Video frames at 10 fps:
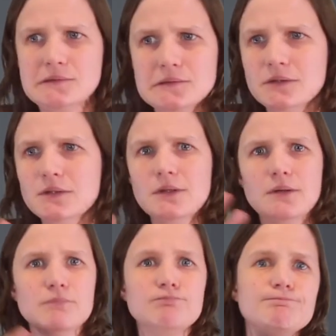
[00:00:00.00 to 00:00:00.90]
How do
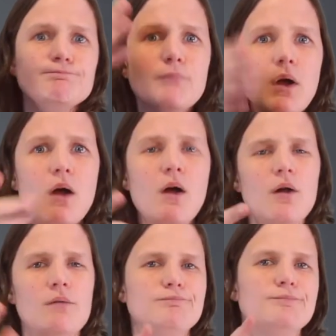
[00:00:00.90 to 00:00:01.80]
deaf people
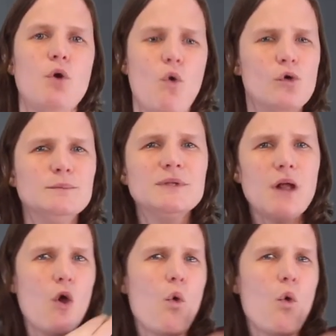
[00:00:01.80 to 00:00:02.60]
navigate